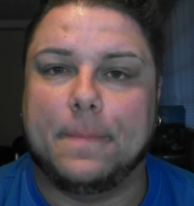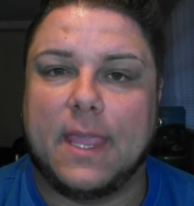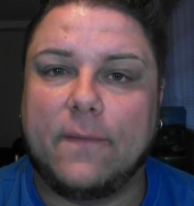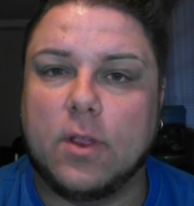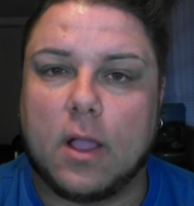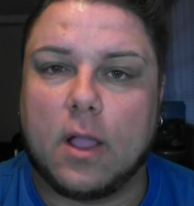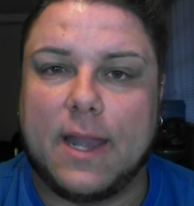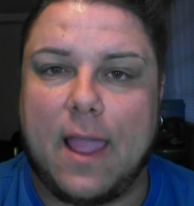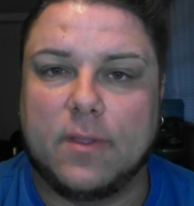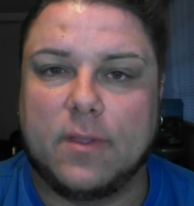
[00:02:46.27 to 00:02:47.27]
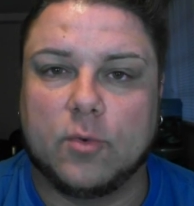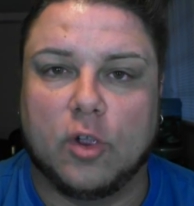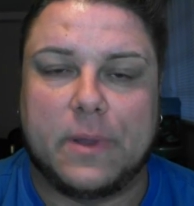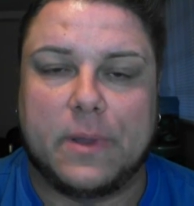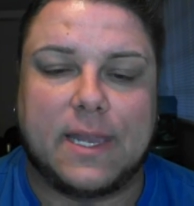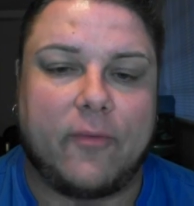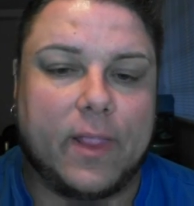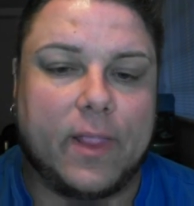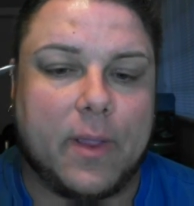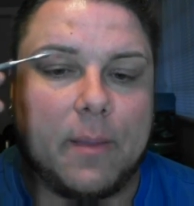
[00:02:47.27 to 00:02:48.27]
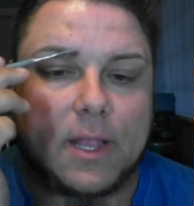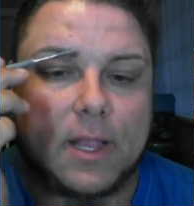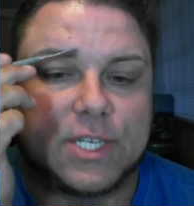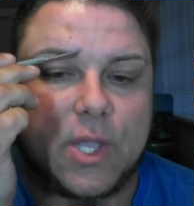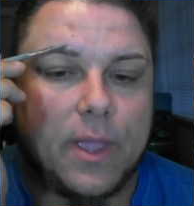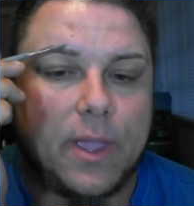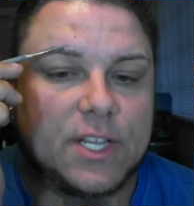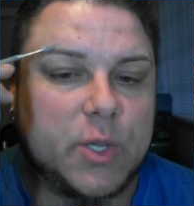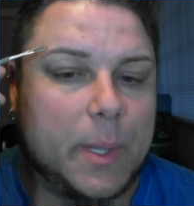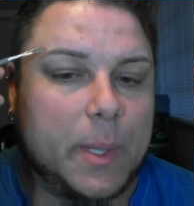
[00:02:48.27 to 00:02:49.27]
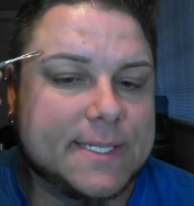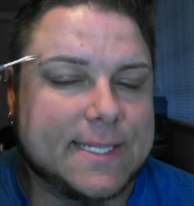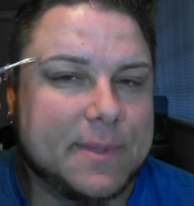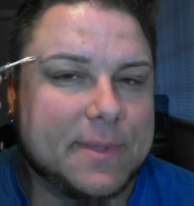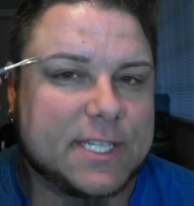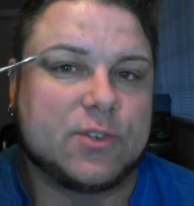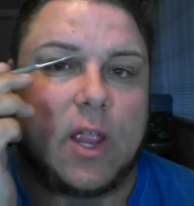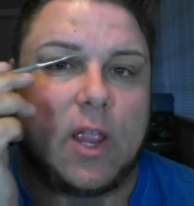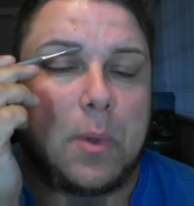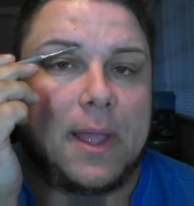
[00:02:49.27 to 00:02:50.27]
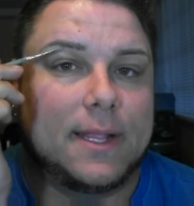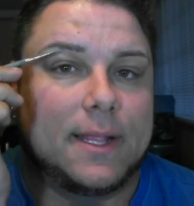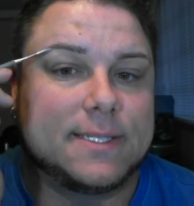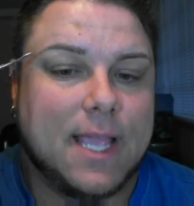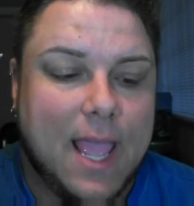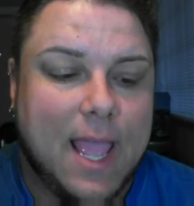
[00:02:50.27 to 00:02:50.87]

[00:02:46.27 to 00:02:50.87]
If you're not going to have them groomed, I definitely recommend just going and tweezing some of the stray ones.